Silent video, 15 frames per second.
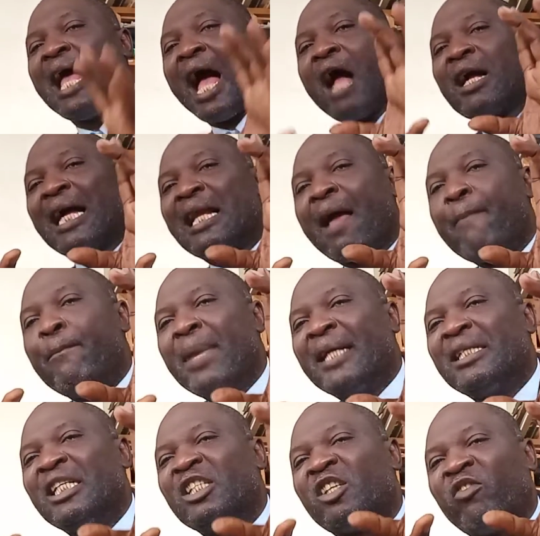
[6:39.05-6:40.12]
how can I
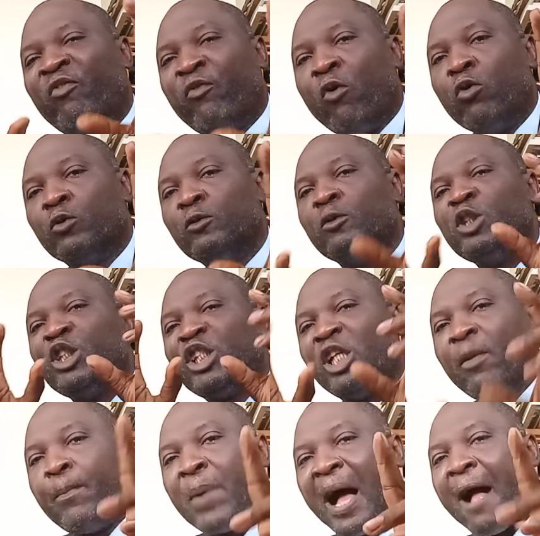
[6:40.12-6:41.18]
make this phone
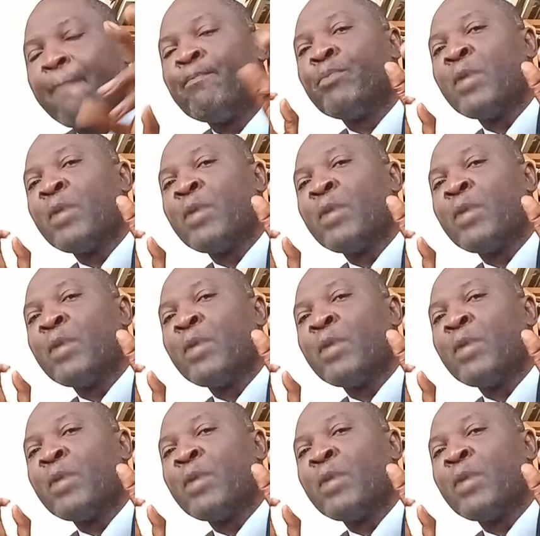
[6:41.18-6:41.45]
cheaper?